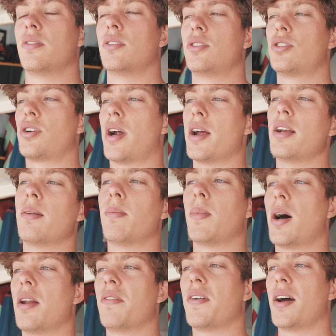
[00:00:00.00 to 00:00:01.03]
trying to
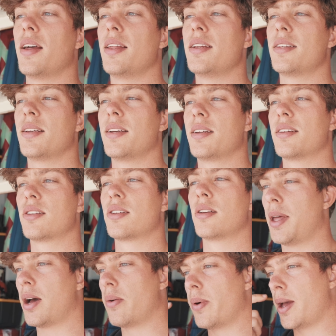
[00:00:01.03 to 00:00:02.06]
modify these things.
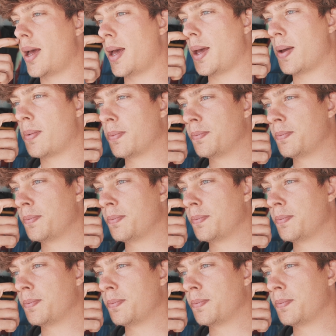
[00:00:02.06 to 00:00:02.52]
That way